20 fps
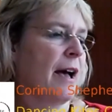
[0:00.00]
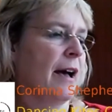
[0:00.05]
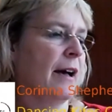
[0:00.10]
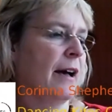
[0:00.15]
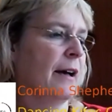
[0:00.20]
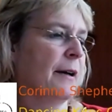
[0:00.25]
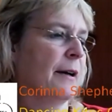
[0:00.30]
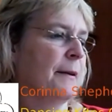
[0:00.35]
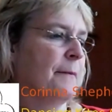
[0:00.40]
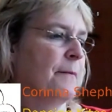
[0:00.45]

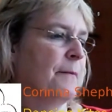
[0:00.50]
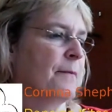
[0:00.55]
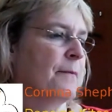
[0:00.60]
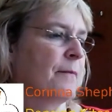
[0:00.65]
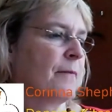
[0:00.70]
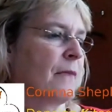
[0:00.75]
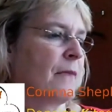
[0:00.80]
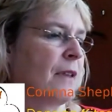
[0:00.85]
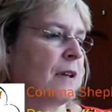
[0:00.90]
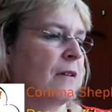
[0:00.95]

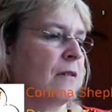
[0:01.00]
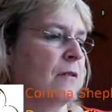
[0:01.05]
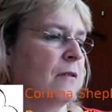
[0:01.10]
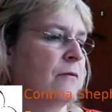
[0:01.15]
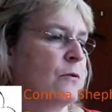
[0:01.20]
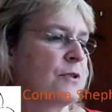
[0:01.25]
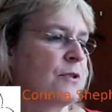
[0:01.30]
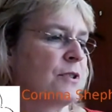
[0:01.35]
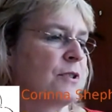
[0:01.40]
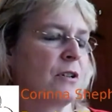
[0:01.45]

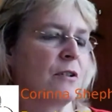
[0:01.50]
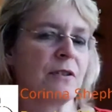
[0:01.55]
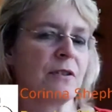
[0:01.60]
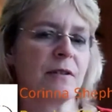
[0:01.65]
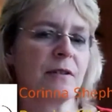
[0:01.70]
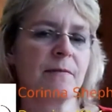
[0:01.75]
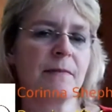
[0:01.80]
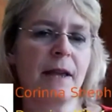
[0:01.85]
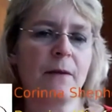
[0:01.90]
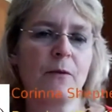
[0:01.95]
I've also got
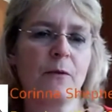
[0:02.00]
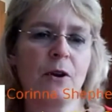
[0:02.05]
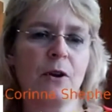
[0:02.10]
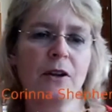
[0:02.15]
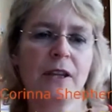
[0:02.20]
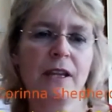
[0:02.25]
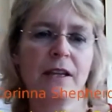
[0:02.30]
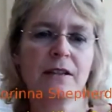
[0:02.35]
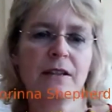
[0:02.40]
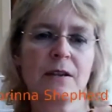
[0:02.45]
some
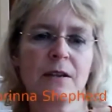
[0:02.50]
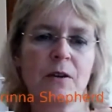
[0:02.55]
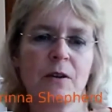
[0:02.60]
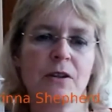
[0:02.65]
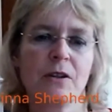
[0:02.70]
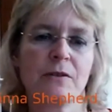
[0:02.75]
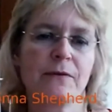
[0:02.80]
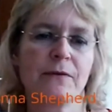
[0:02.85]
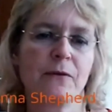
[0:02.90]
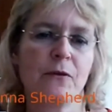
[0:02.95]
networking, so I'm
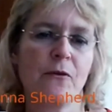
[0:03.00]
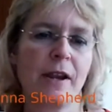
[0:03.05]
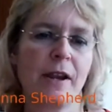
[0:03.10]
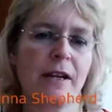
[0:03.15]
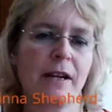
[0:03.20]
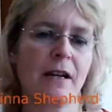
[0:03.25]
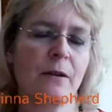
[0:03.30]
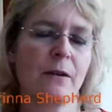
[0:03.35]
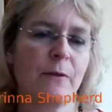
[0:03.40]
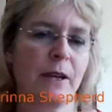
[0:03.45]
going to
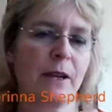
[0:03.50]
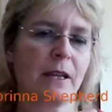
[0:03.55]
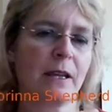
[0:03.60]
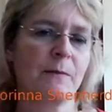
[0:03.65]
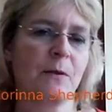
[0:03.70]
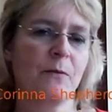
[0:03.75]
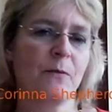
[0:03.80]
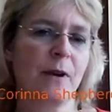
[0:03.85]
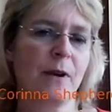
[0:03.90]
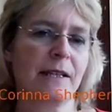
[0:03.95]
4N High
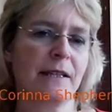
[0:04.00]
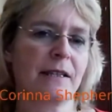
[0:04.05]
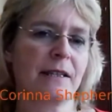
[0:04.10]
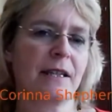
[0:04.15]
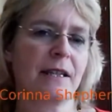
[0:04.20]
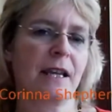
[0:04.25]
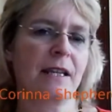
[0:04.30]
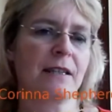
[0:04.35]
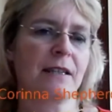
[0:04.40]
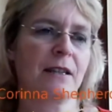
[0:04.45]
Wycombe on
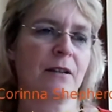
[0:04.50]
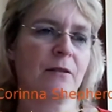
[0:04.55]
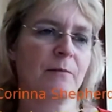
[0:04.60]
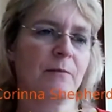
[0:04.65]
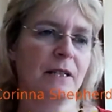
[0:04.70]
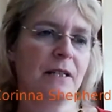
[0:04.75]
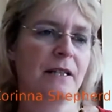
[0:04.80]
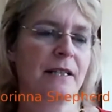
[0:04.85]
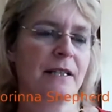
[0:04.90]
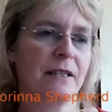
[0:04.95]
Wednesday, so it'd
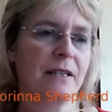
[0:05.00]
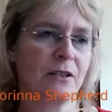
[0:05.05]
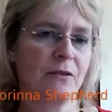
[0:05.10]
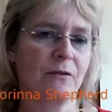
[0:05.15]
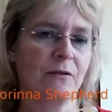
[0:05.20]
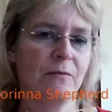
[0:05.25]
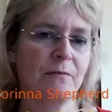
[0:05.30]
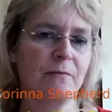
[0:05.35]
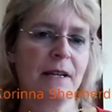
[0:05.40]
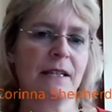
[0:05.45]
be nice
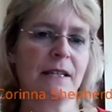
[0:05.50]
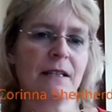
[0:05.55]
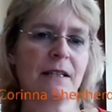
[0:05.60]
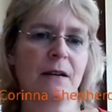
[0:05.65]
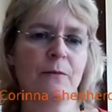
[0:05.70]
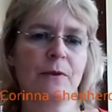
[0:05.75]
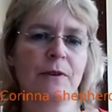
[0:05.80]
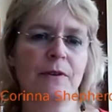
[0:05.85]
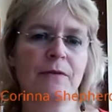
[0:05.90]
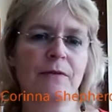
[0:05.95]
to meet
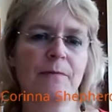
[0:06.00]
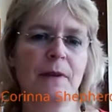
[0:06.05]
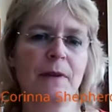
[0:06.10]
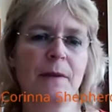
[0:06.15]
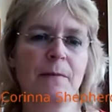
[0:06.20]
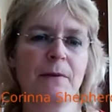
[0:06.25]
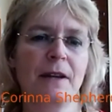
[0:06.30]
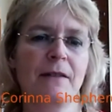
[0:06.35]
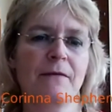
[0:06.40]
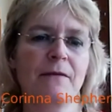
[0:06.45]
up with
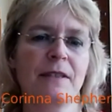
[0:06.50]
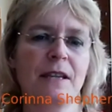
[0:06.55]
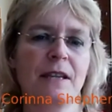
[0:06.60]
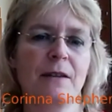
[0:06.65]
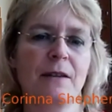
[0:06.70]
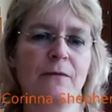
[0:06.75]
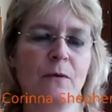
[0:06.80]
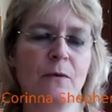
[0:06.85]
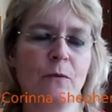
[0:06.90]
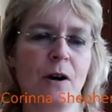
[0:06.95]
people I haven't
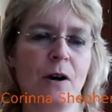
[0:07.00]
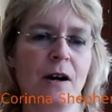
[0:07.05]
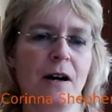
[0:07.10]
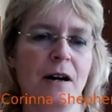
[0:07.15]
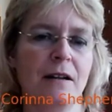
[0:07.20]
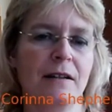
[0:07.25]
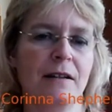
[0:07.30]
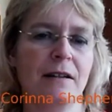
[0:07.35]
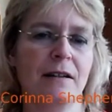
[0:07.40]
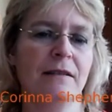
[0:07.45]
seen for a
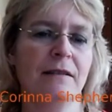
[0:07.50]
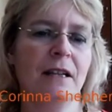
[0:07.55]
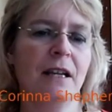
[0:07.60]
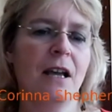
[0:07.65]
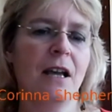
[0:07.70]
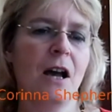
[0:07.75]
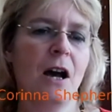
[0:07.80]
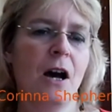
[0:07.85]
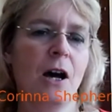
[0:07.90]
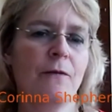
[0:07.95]
while and
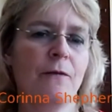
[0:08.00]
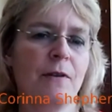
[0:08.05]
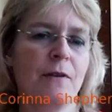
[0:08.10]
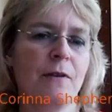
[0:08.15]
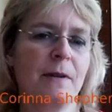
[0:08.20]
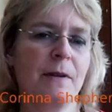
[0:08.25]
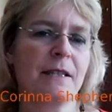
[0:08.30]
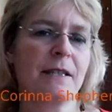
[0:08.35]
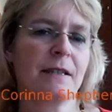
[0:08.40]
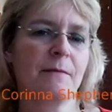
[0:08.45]
hopefully
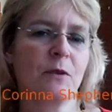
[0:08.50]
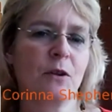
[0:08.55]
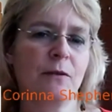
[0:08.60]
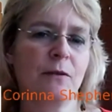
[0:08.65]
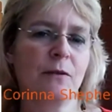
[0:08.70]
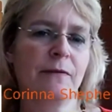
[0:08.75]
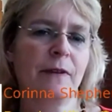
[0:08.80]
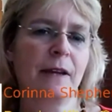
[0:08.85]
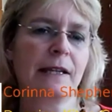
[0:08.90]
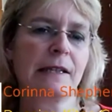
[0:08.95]
meet some new
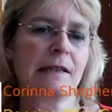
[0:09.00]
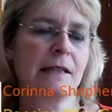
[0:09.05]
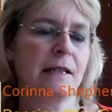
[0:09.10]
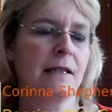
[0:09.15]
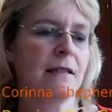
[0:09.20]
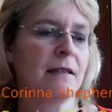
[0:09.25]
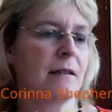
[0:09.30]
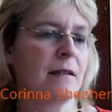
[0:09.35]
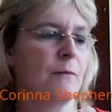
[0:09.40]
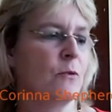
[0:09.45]

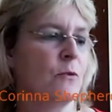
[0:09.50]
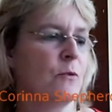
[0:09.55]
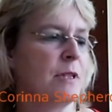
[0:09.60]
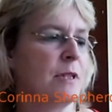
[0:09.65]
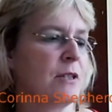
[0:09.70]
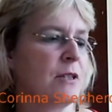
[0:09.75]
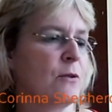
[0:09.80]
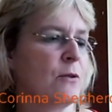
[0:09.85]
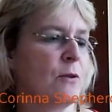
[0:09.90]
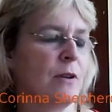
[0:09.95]
faces. I'm
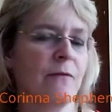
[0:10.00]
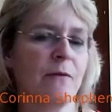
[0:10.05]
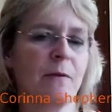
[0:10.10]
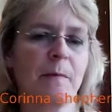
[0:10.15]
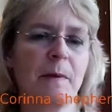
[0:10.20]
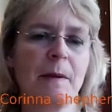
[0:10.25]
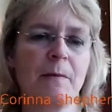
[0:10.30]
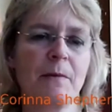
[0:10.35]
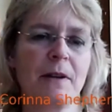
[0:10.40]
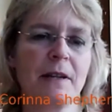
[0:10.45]
always looking for
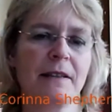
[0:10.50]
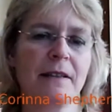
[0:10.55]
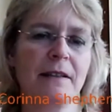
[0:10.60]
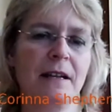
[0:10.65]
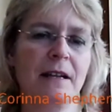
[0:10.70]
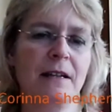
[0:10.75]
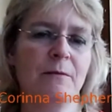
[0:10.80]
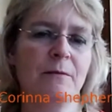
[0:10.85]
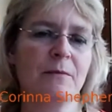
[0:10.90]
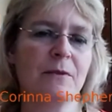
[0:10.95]
people I can
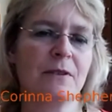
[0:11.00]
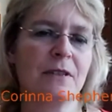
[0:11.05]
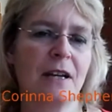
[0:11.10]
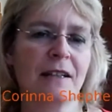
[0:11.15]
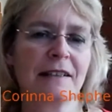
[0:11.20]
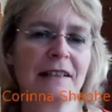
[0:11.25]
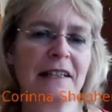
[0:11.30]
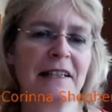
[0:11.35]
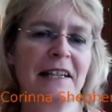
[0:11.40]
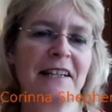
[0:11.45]
help to
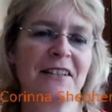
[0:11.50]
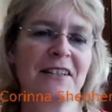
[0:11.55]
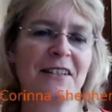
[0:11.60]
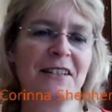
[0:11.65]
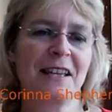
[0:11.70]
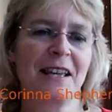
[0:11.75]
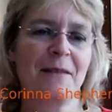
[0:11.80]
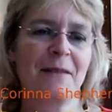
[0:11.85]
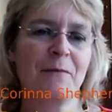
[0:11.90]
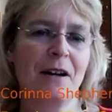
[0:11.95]
unclutter
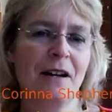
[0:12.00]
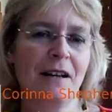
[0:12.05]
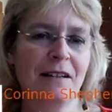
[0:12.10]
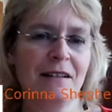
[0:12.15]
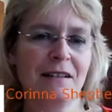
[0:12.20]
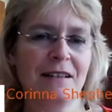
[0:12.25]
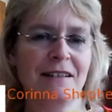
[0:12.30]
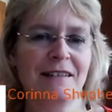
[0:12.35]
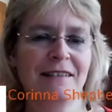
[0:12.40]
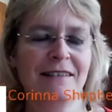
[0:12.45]
their
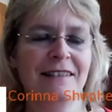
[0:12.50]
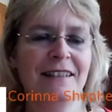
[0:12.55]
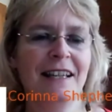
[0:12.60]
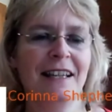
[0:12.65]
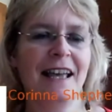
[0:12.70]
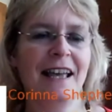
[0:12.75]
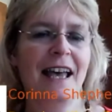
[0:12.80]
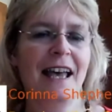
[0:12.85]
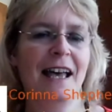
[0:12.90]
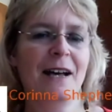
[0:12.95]
minds and
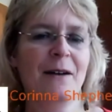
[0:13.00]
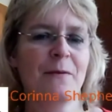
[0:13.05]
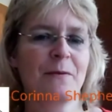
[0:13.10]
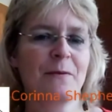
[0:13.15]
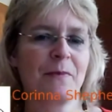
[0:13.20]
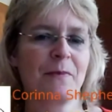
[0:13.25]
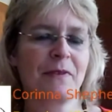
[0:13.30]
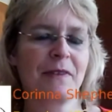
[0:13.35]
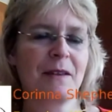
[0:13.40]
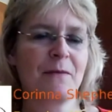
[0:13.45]
help
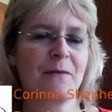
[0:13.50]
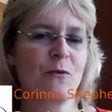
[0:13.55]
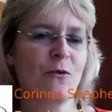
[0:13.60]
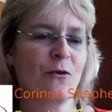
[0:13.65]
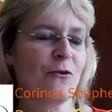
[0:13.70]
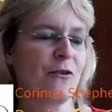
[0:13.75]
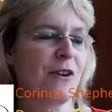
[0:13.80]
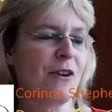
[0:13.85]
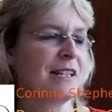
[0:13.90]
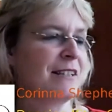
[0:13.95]
them think more
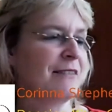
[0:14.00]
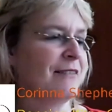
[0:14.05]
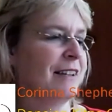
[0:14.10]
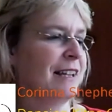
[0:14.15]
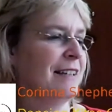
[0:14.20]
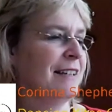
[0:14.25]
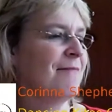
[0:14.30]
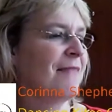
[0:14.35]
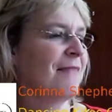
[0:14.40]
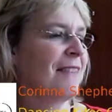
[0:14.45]

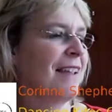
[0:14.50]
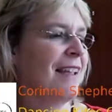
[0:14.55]
creatively.